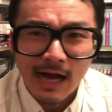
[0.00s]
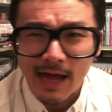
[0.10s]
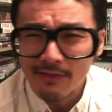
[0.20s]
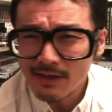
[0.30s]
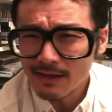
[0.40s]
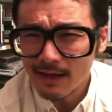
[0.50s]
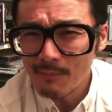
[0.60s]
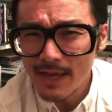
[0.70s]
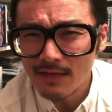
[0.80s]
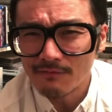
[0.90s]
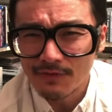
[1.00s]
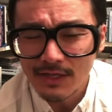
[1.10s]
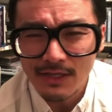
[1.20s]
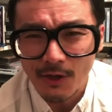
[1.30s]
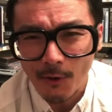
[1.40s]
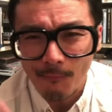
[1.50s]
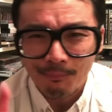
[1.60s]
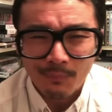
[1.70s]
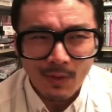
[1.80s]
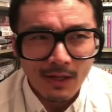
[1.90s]
I think I made a video
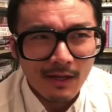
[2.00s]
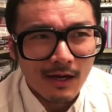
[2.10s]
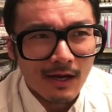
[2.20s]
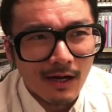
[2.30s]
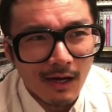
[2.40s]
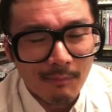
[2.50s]
uh,